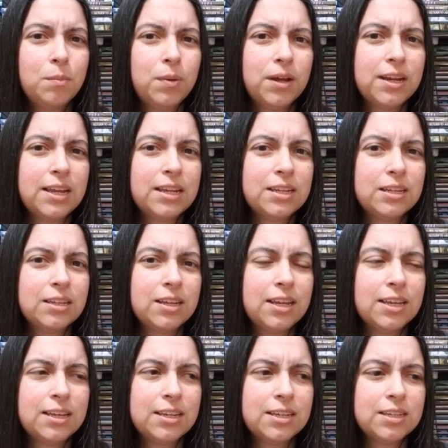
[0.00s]
But it
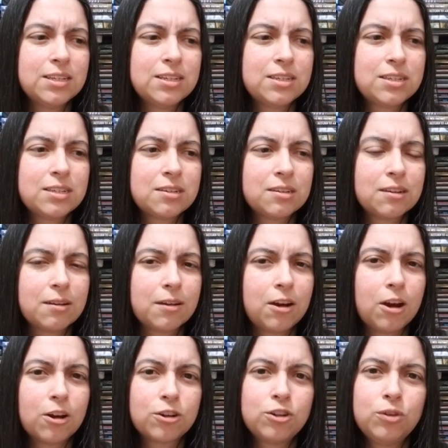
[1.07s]
is
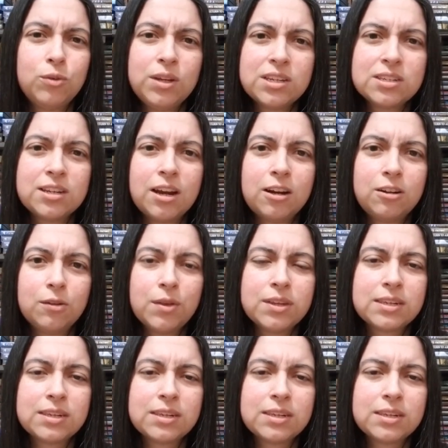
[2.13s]
cartoony style.